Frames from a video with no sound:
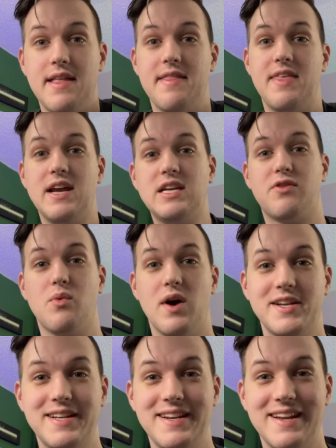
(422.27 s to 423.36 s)
thanks for
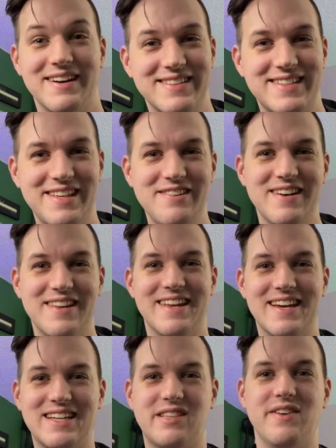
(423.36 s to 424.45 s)
watching, and I'll see you in the
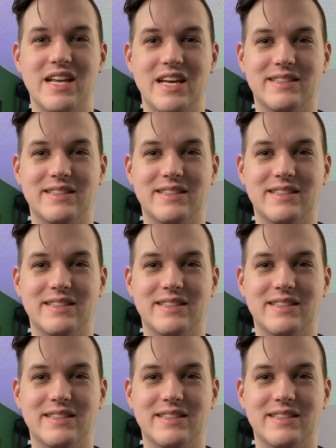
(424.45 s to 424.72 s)
next video.